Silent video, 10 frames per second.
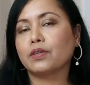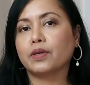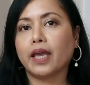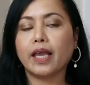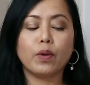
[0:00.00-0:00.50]

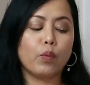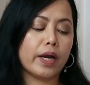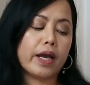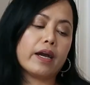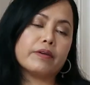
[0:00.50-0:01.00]
Today what
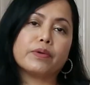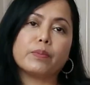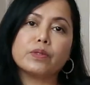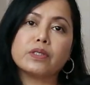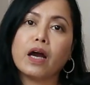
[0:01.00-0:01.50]
I got
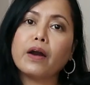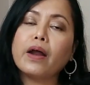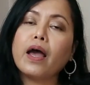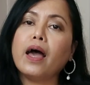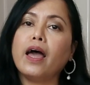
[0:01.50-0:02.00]
from
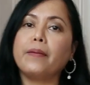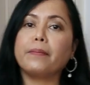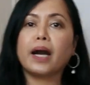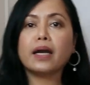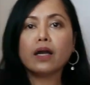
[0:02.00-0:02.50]
Zara and
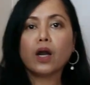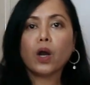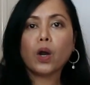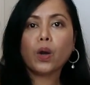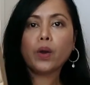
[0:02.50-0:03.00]

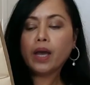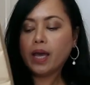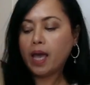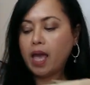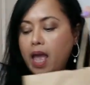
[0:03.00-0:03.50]
Mango
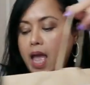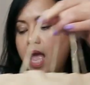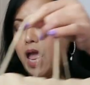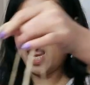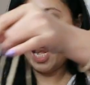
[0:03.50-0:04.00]

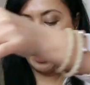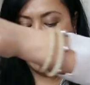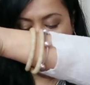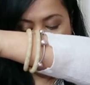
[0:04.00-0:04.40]
and